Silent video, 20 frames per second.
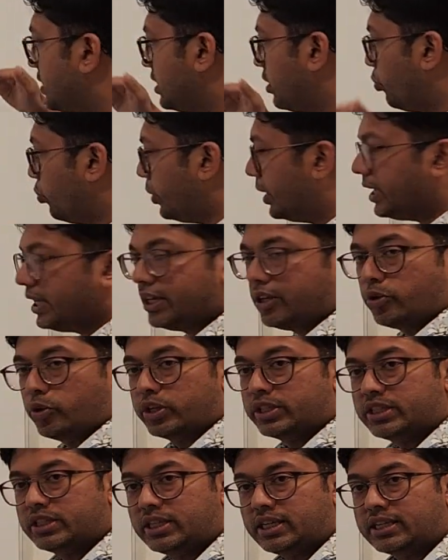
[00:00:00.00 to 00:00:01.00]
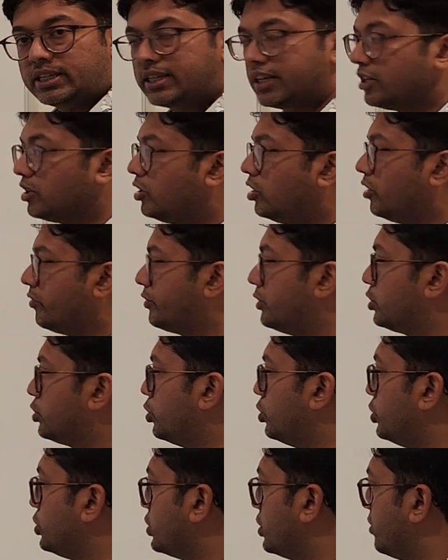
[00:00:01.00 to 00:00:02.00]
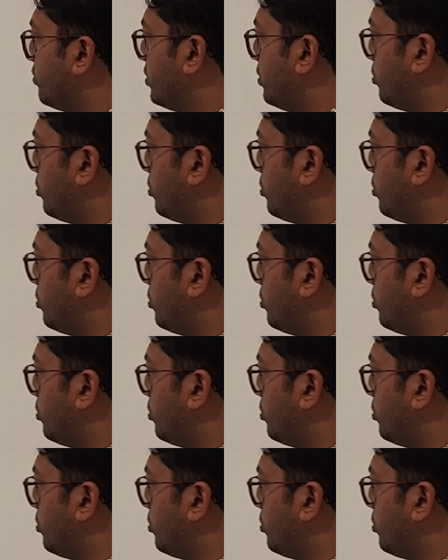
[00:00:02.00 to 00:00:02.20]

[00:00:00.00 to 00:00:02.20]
the way you're thinking of the solution of the